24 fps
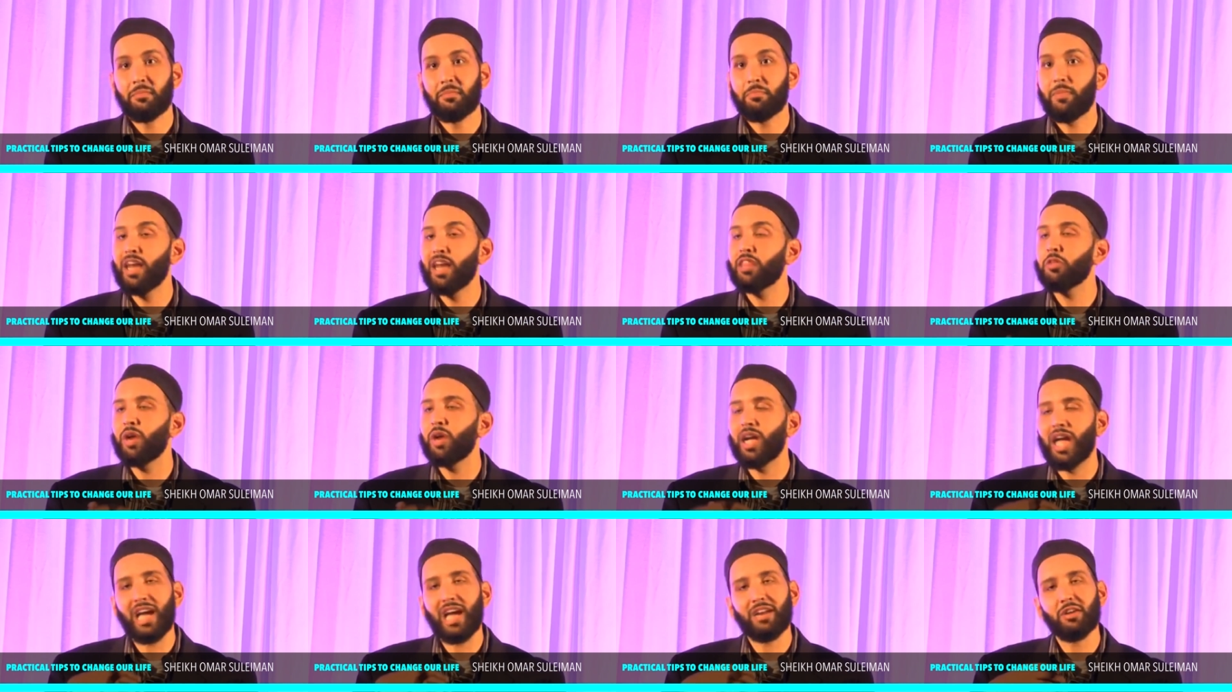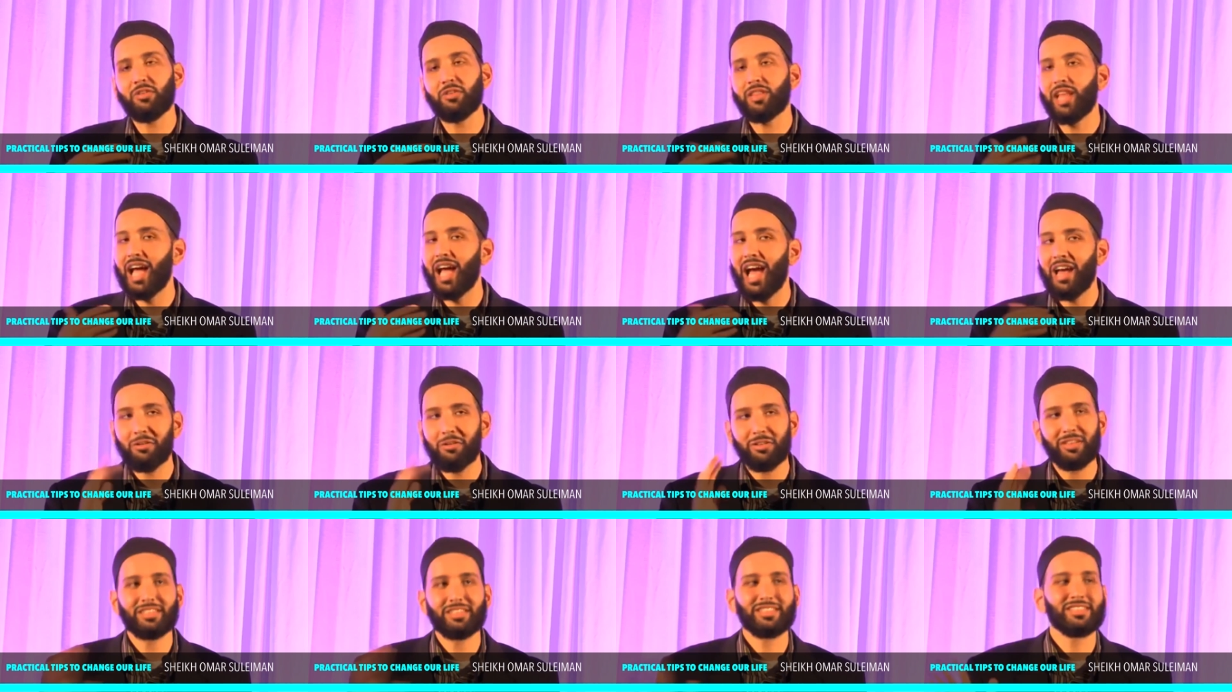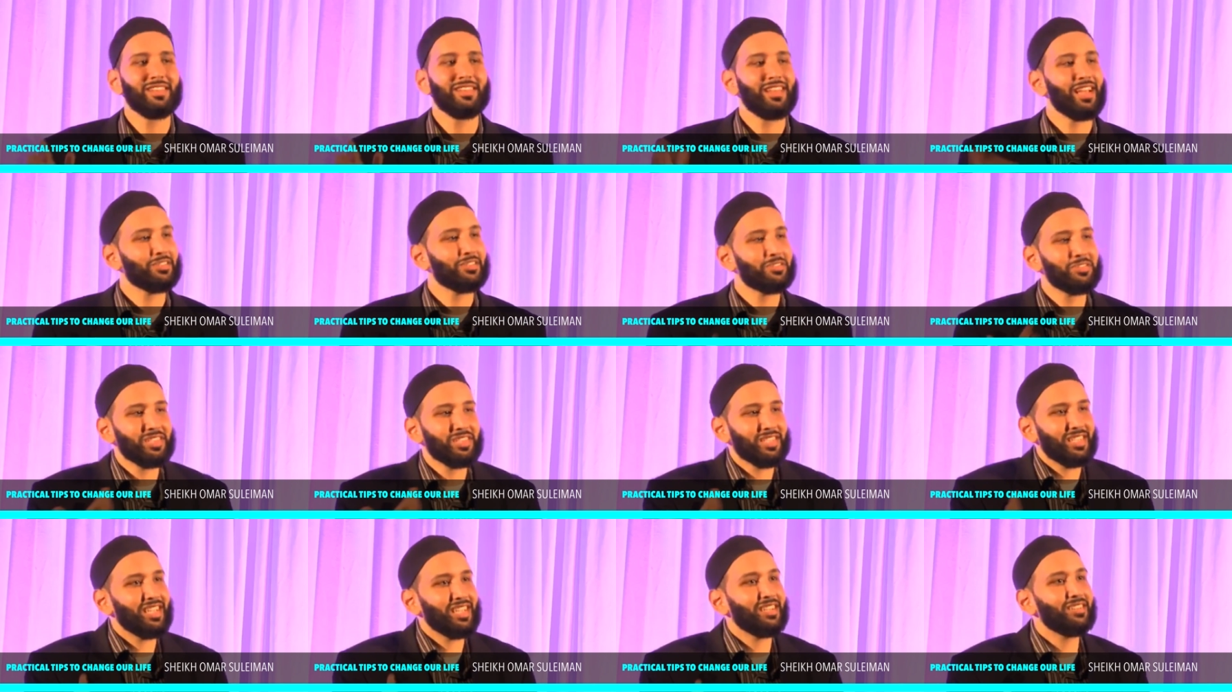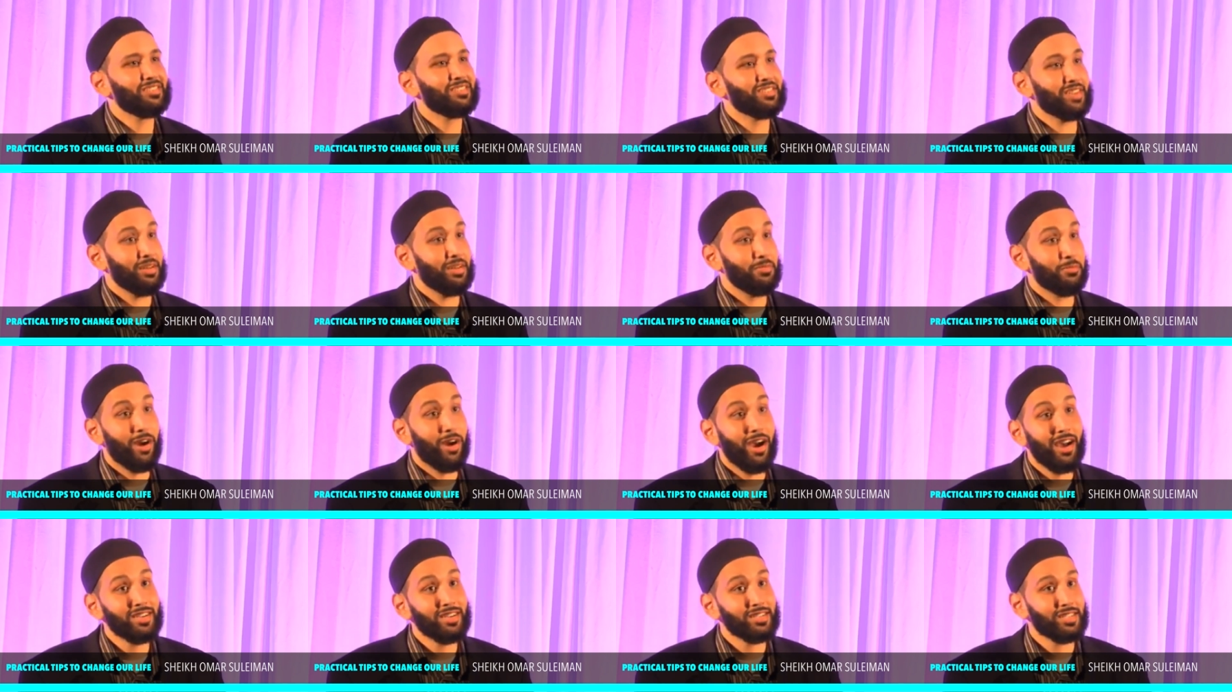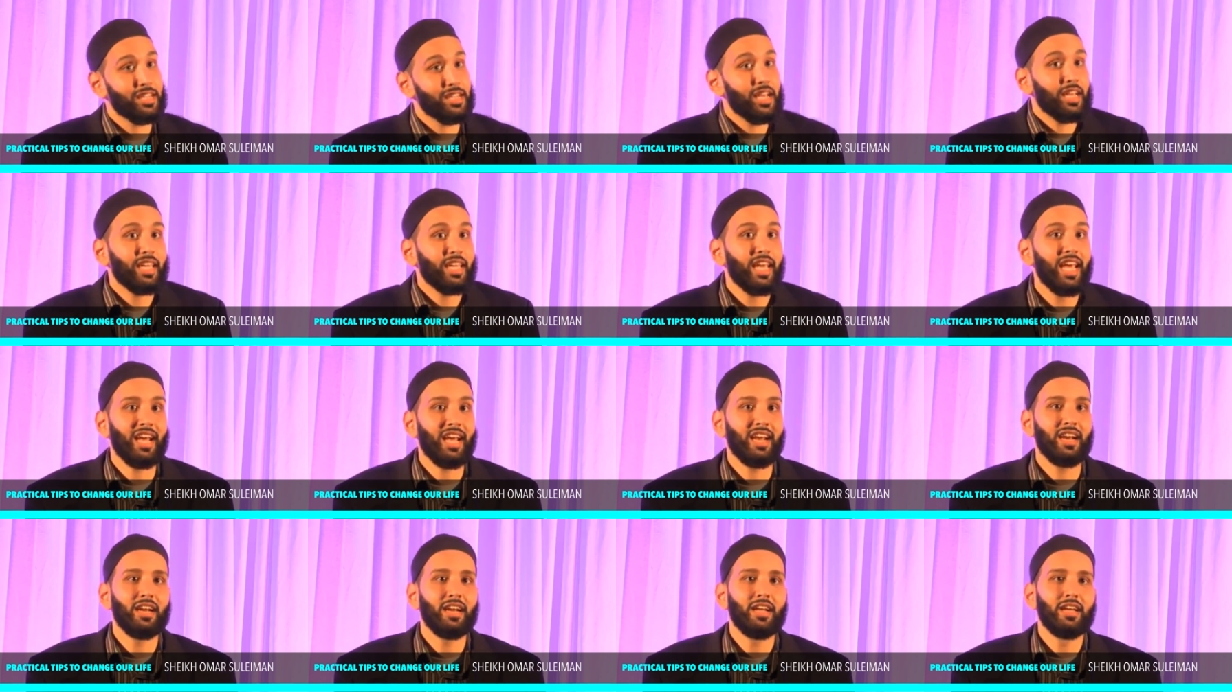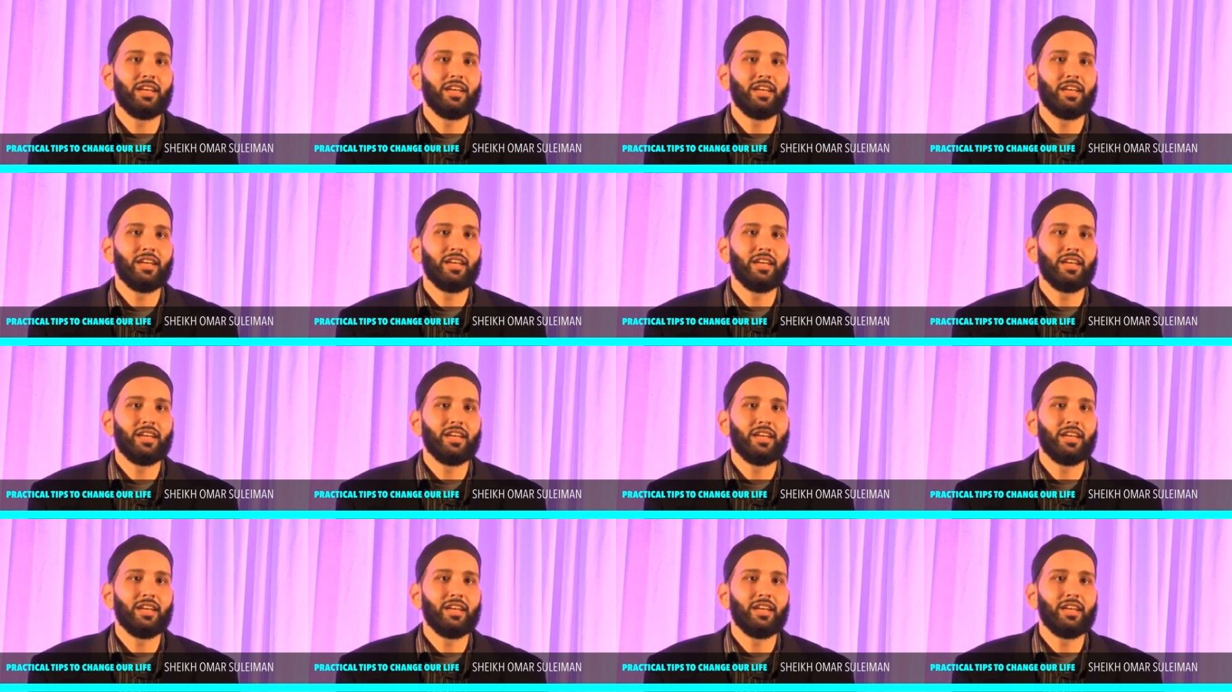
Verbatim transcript: by the way, I don't, li- I don't listen to lectures in English anymore. Honestly, I can't.